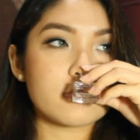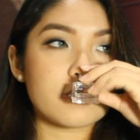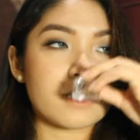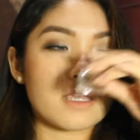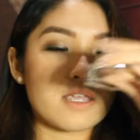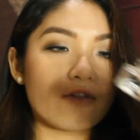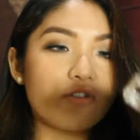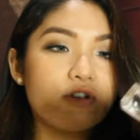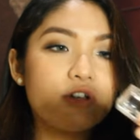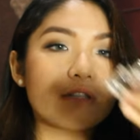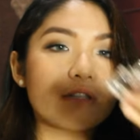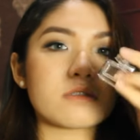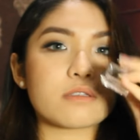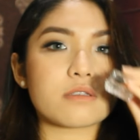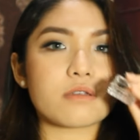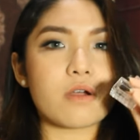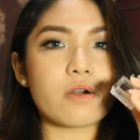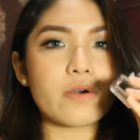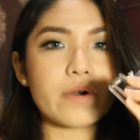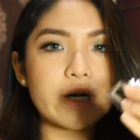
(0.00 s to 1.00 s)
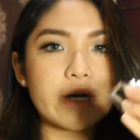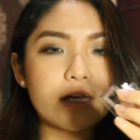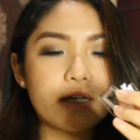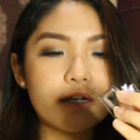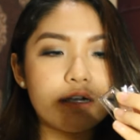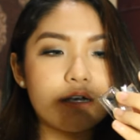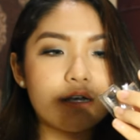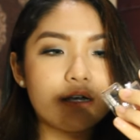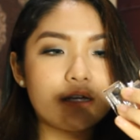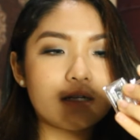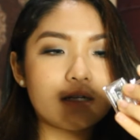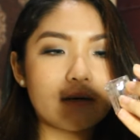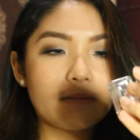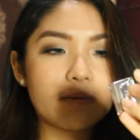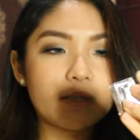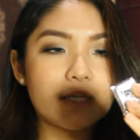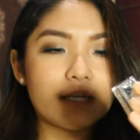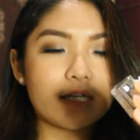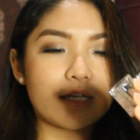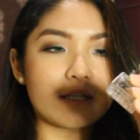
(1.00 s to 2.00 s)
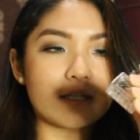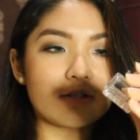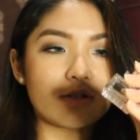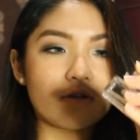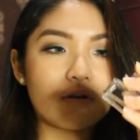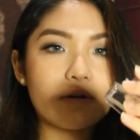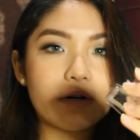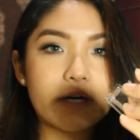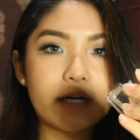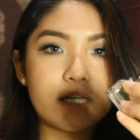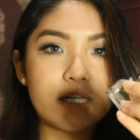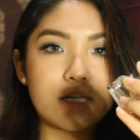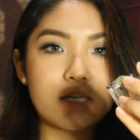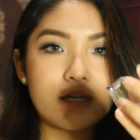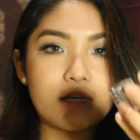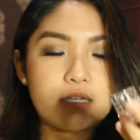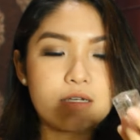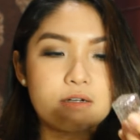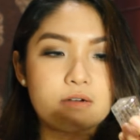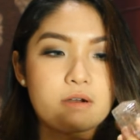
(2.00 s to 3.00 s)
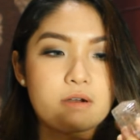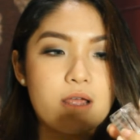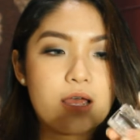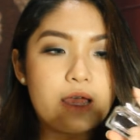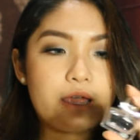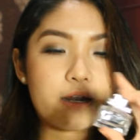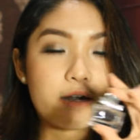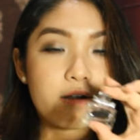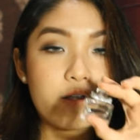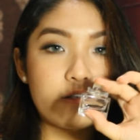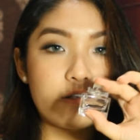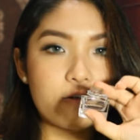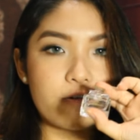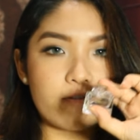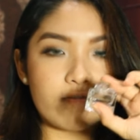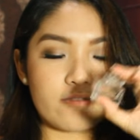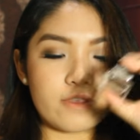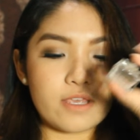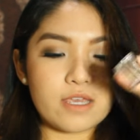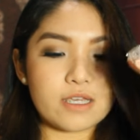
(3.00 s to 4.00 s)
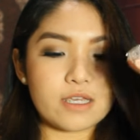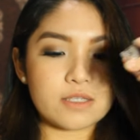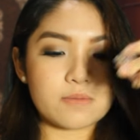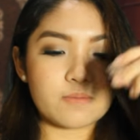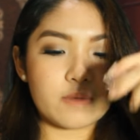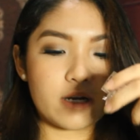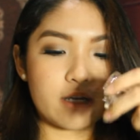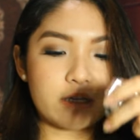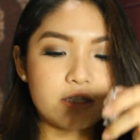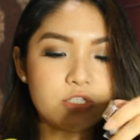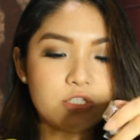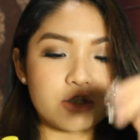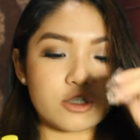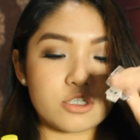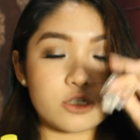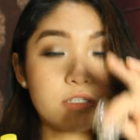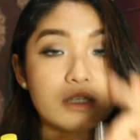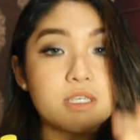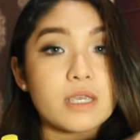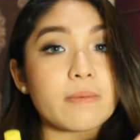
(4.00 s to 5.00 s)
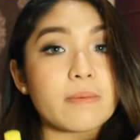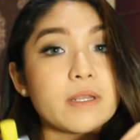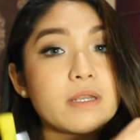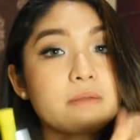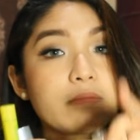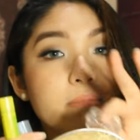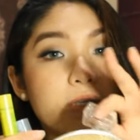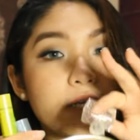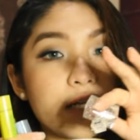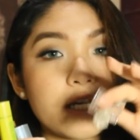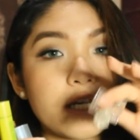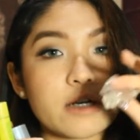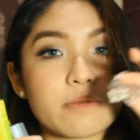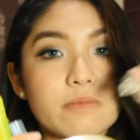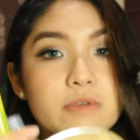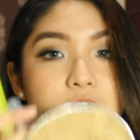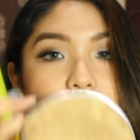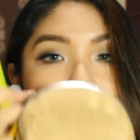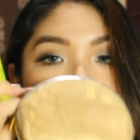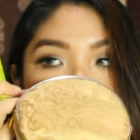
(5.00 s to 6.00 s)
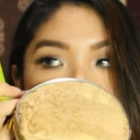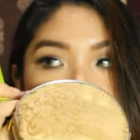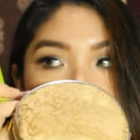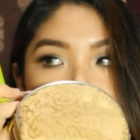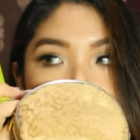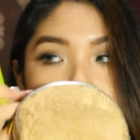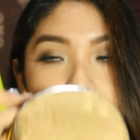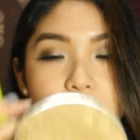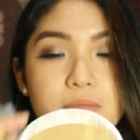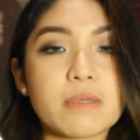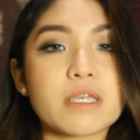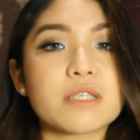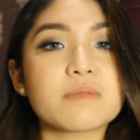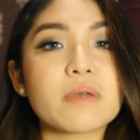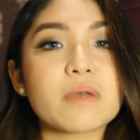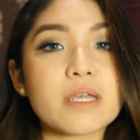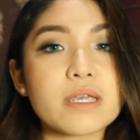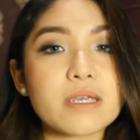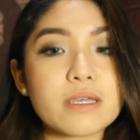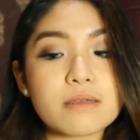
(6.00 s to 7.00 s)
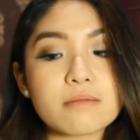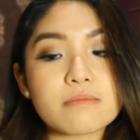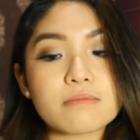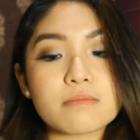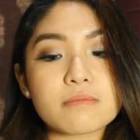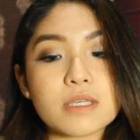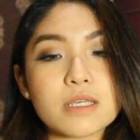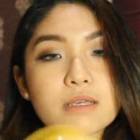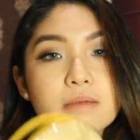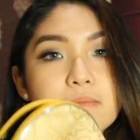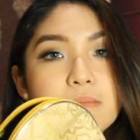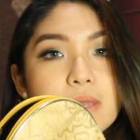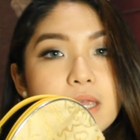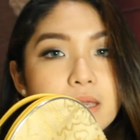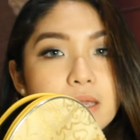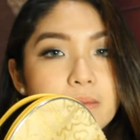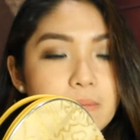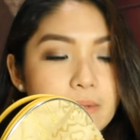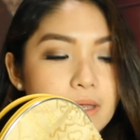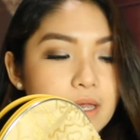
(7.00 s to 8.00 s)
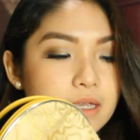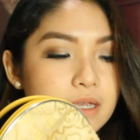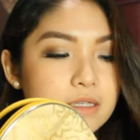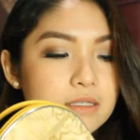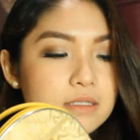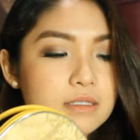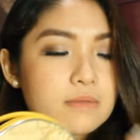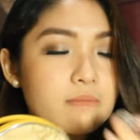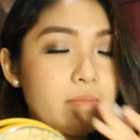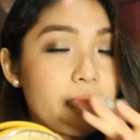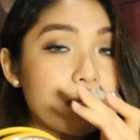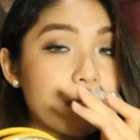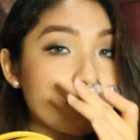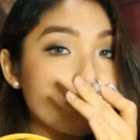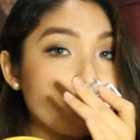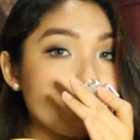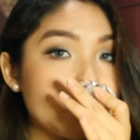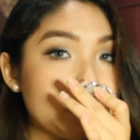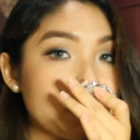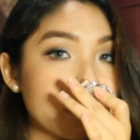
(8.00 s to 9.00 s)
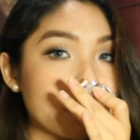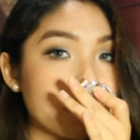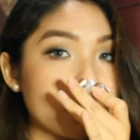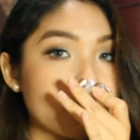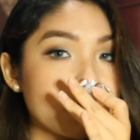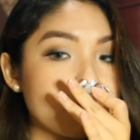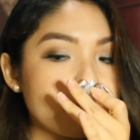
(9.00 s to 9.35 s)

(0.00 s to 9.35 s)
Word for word: Either it's already gone. I mean, like it's already. I ran out of this, but I just keep it in here because it makes my makeup bag smells really good.